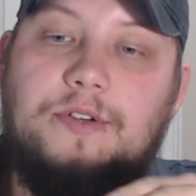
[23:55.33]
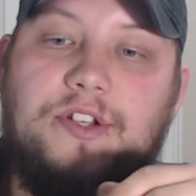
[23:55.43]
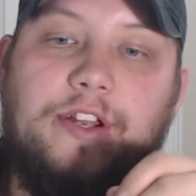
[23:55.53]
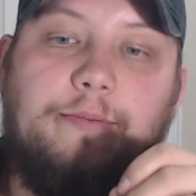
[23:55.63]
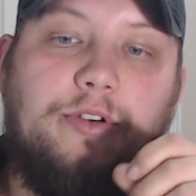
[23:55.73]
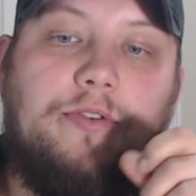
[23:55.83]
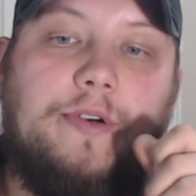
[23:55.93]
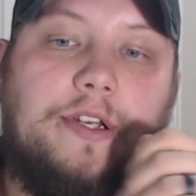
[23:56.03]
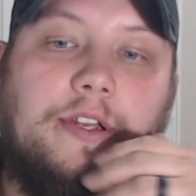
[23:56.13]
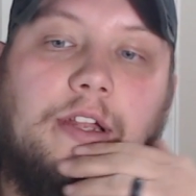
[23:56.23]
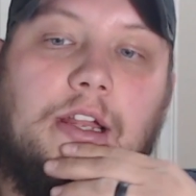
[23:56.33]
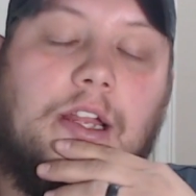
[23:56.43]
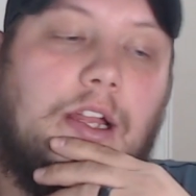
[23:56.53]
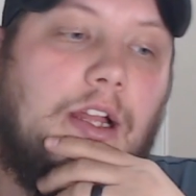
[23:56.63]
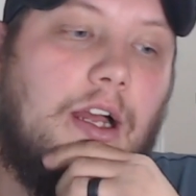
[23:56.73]
So the blue one
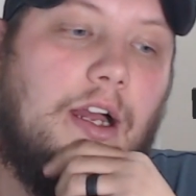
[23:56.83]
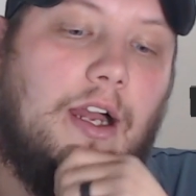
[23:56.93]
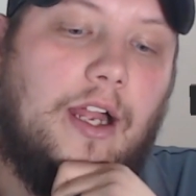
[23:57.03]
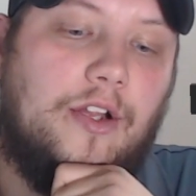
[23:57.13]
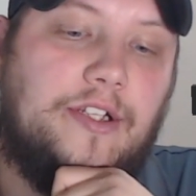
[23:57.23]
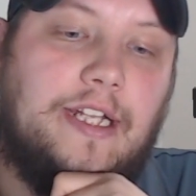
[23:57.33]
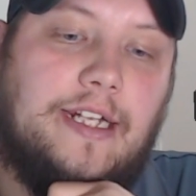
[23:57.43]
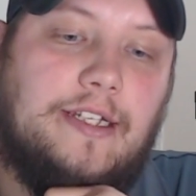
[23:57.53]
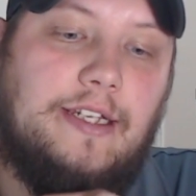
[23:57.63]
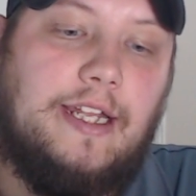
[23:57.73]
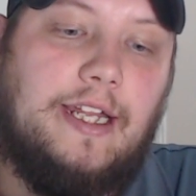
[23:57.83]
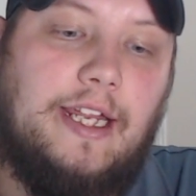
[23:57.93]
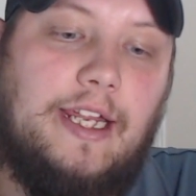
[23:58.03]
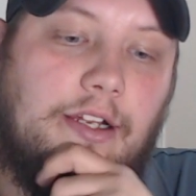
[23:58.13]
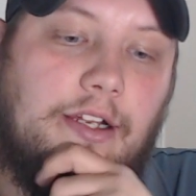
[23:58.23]
I looked at
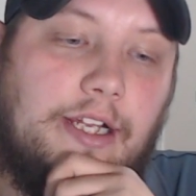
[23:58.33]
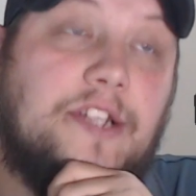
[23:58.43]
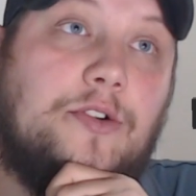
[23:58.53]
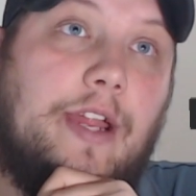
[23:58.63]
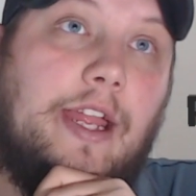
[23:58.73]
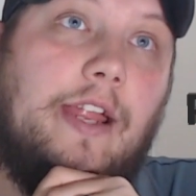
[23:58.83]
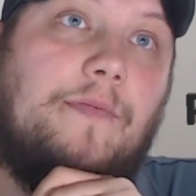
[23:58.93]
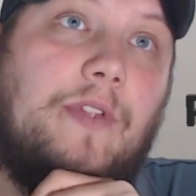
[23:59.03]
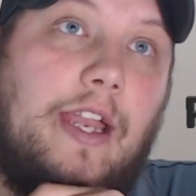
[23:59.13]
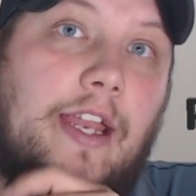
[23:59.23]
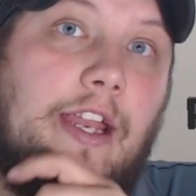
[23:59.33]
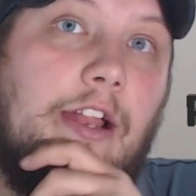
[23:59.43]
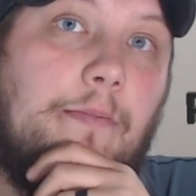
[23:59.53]
yesterday, and it ended up